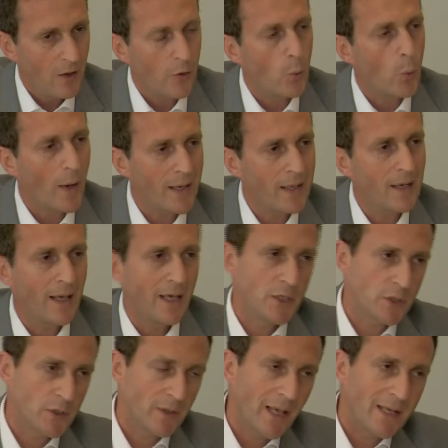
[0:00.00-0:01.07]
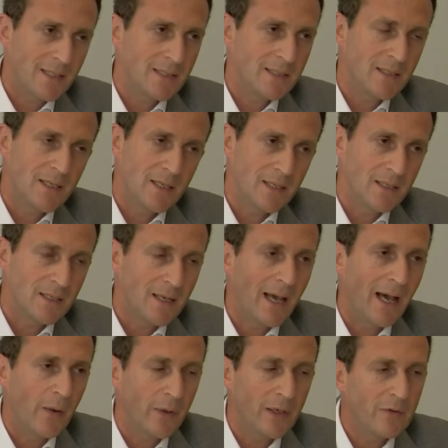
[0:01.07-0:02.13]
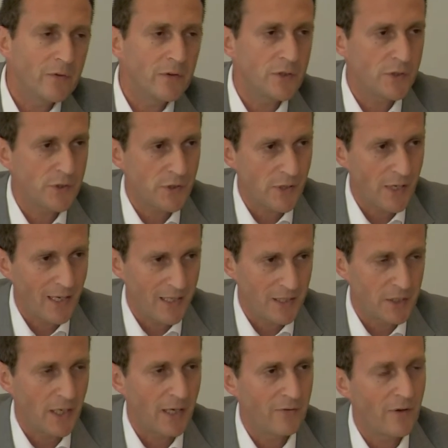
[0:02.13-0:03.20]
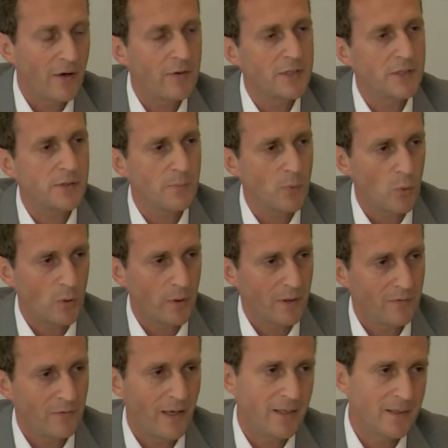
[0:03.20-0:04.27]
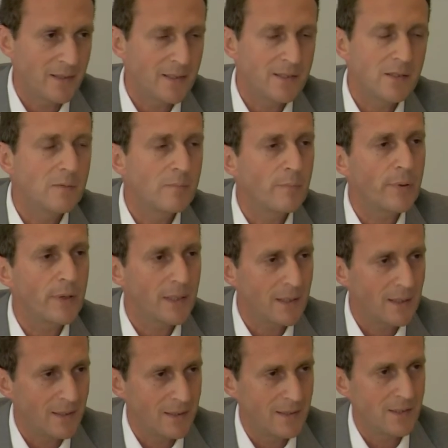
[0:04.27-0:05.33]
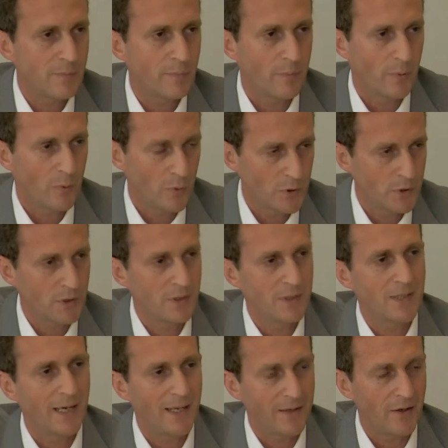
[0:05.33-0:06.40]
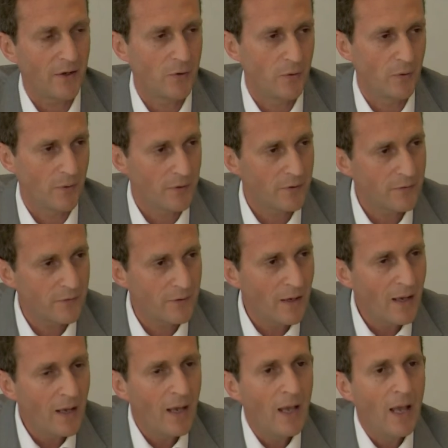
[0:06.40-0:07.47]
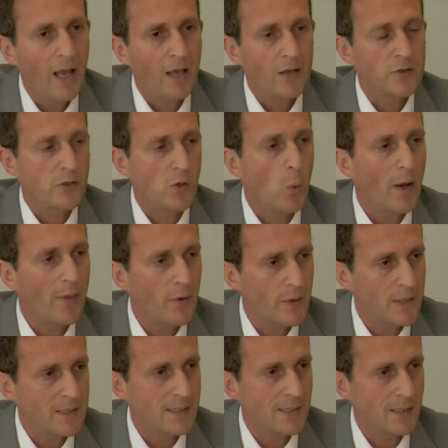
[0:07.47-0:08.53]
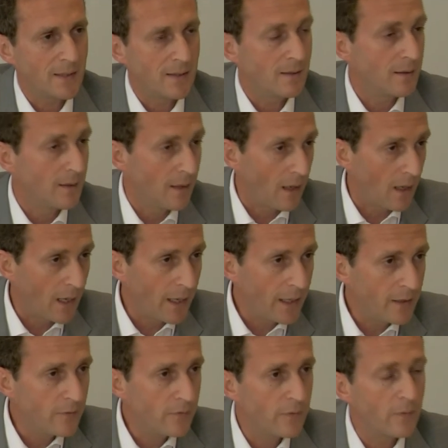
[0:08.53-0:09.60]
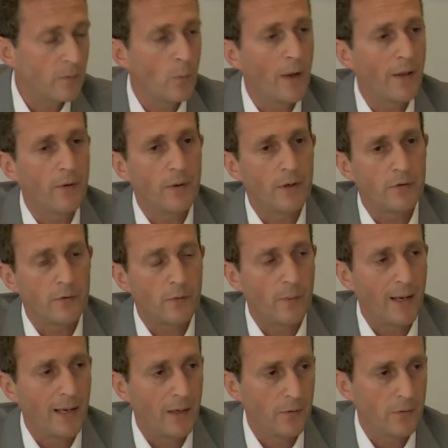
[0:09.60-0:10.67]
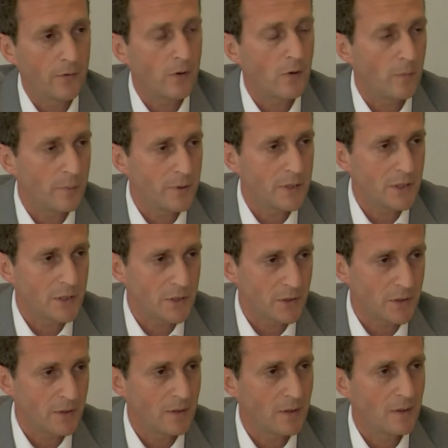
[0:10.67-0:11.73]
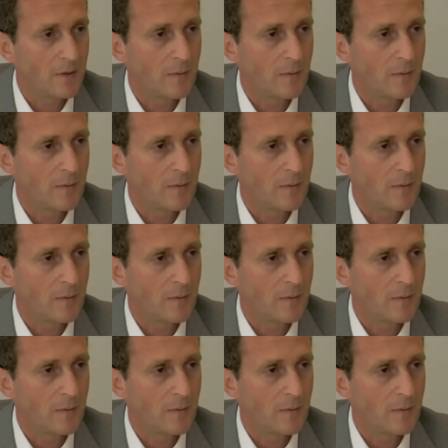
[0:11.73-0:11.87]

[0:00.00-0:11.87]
the regulation that is needed now, even to stage a very small event, is completely disproportionate and onerous. So whether it's in live, whether it's around competition